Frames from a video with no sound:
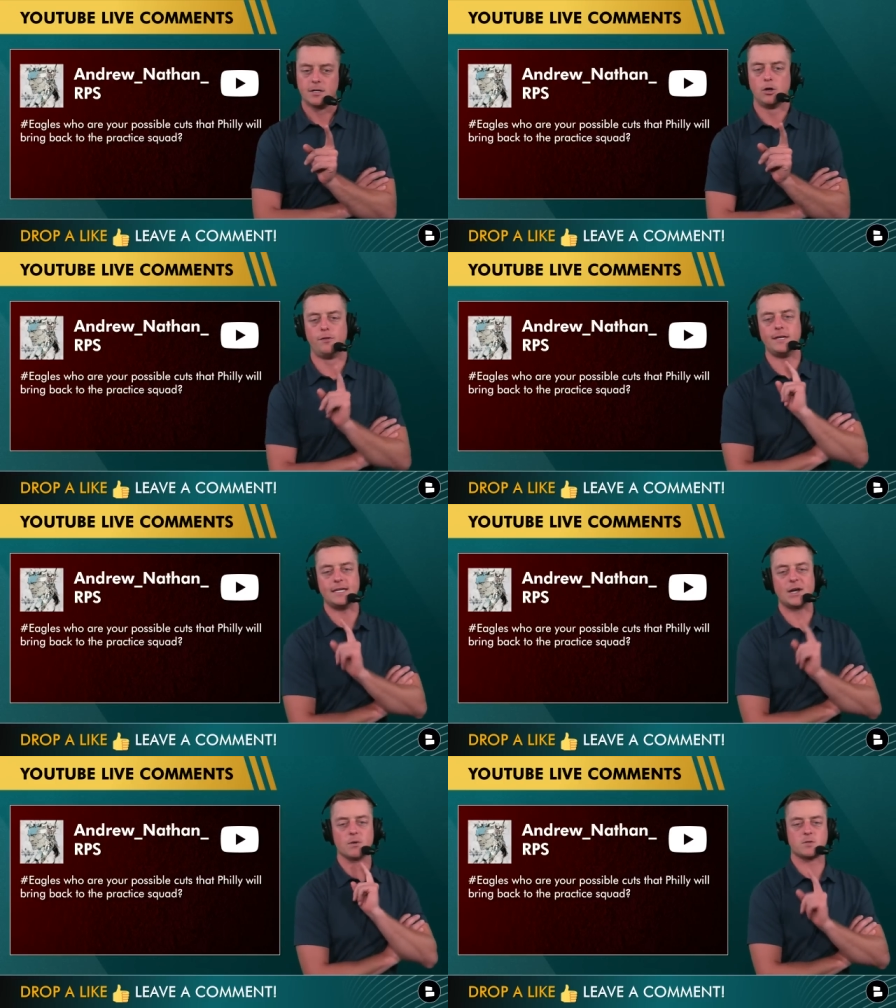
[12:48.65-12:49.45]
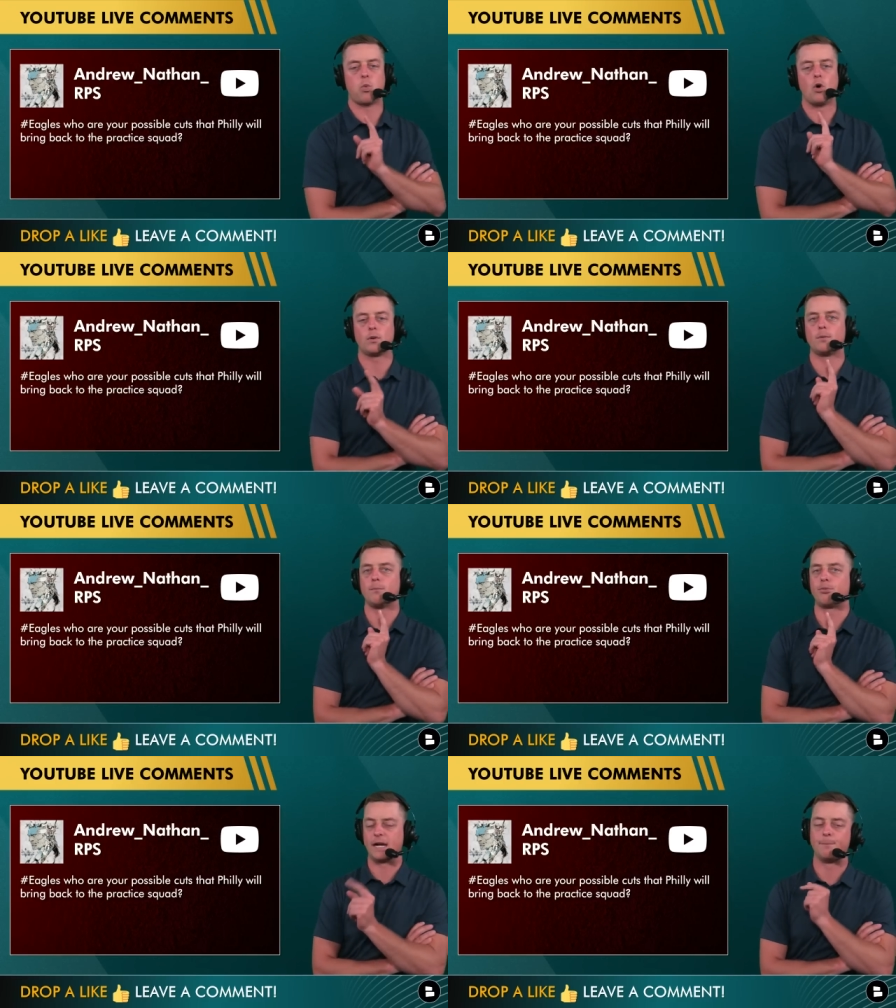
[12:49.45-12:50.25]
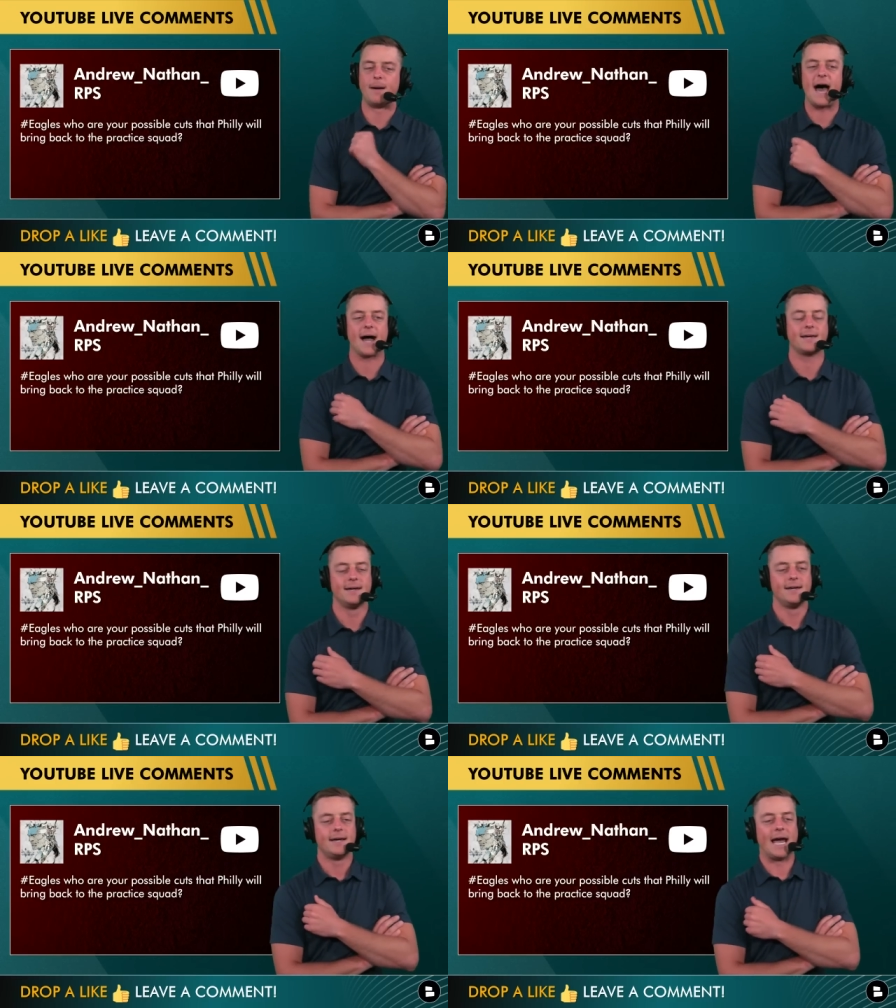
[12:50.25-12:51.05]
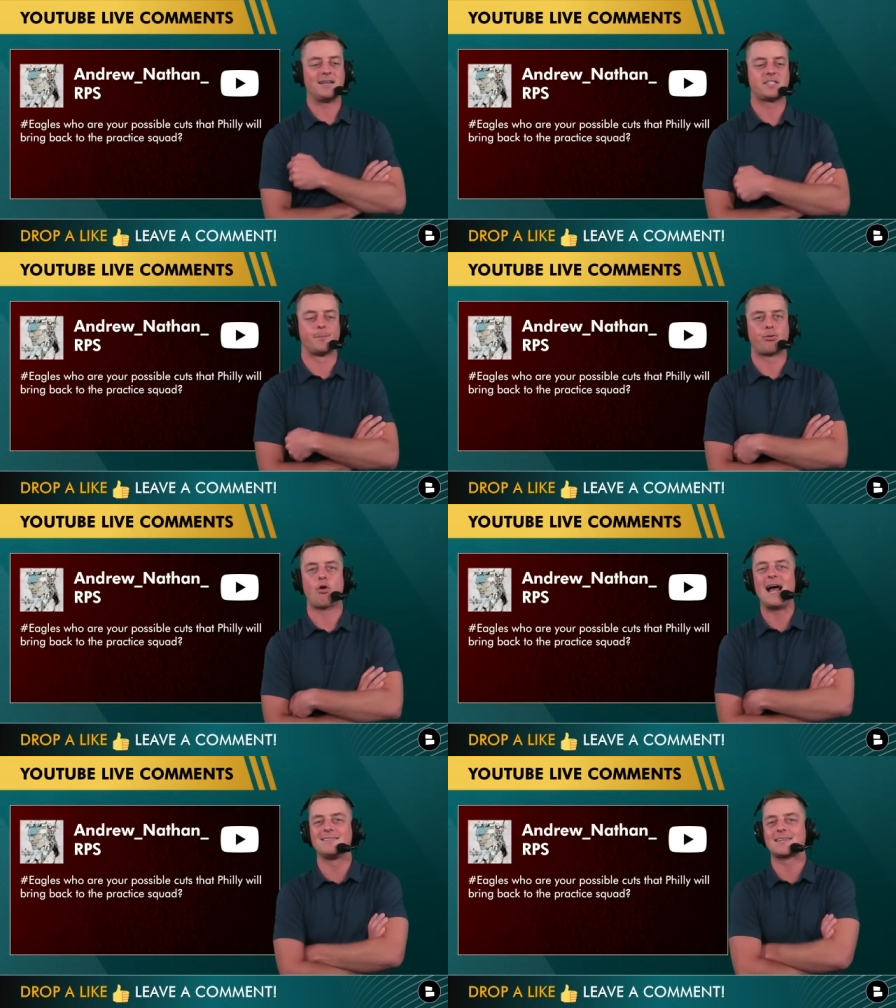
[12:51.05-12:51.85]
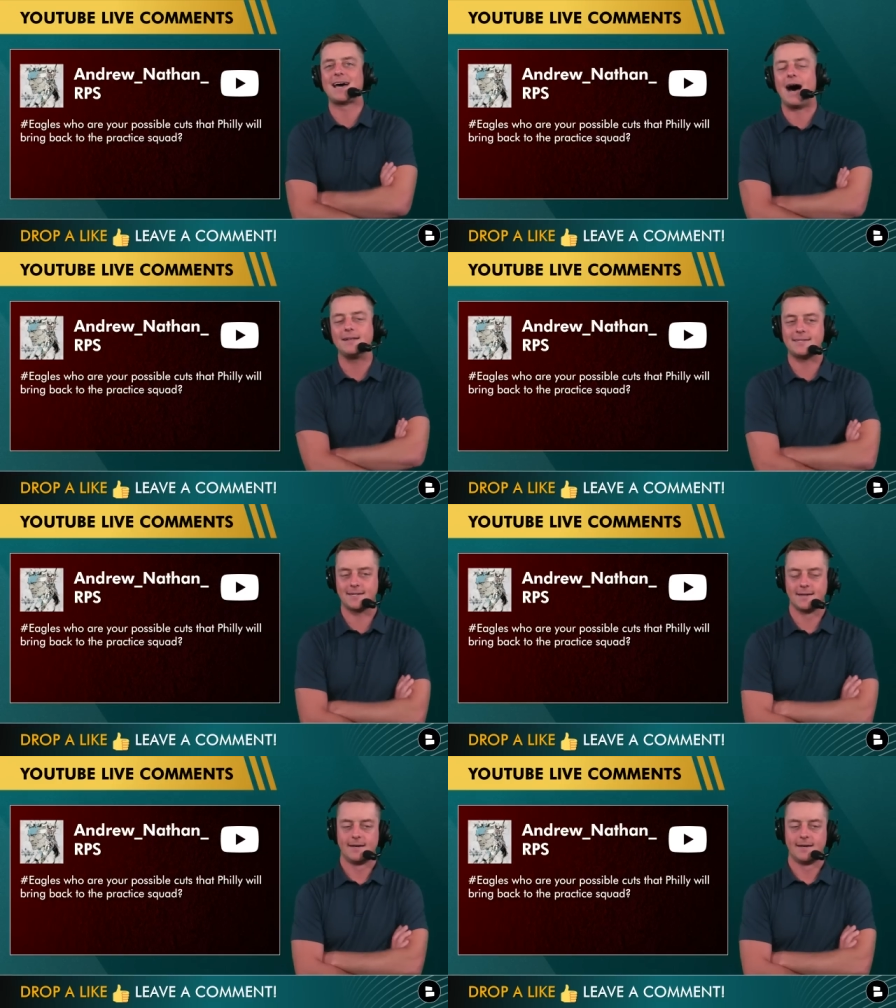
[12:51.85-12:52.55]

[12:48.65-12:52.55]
who the Eagles won't bring back. A surprise cut